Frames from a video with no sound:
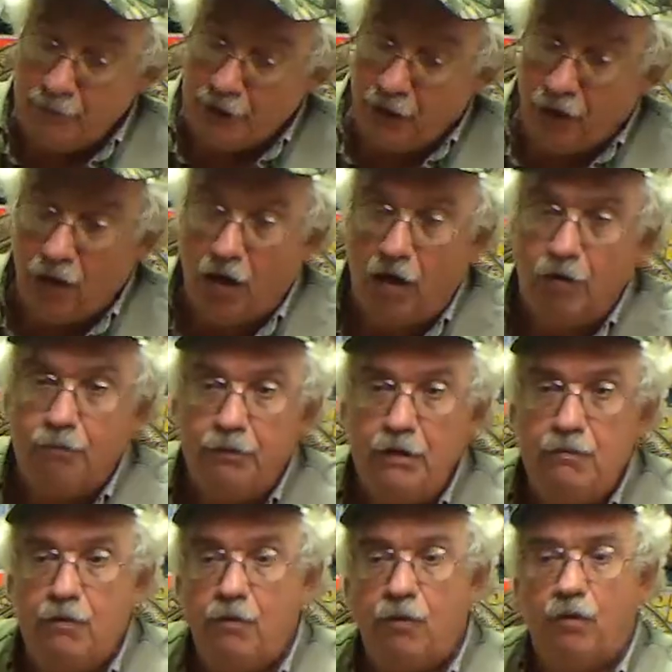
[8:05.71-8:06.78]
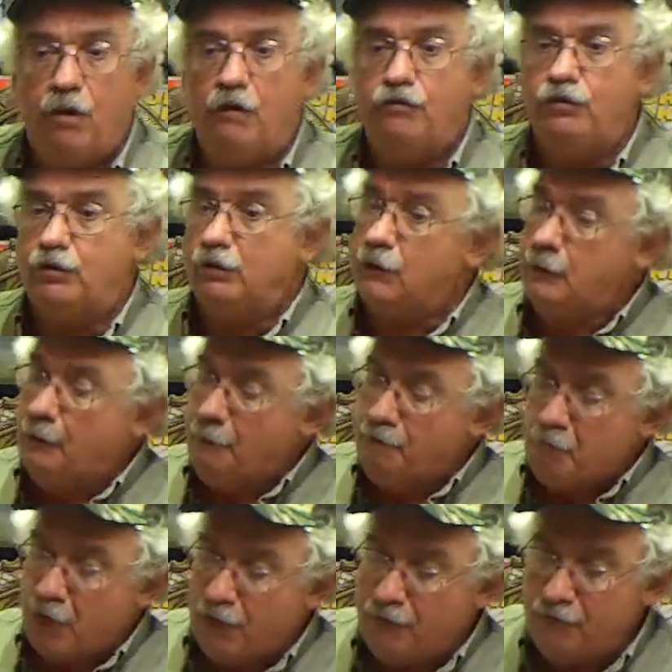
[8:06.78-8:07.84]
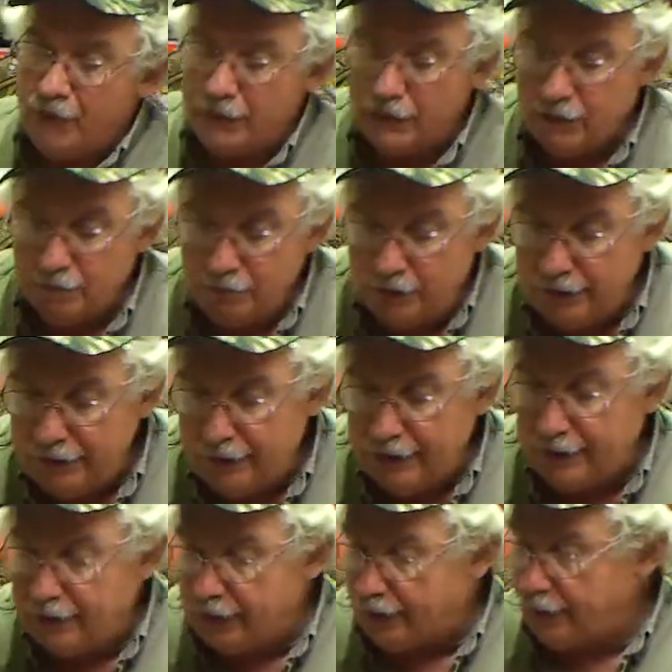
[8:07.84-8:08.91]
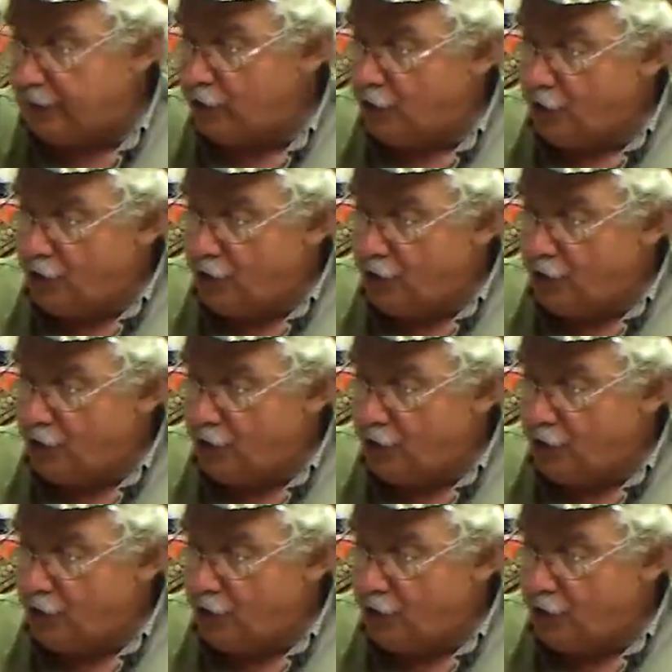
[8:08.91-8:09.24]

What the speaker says: and a lot of people love to invest money in things,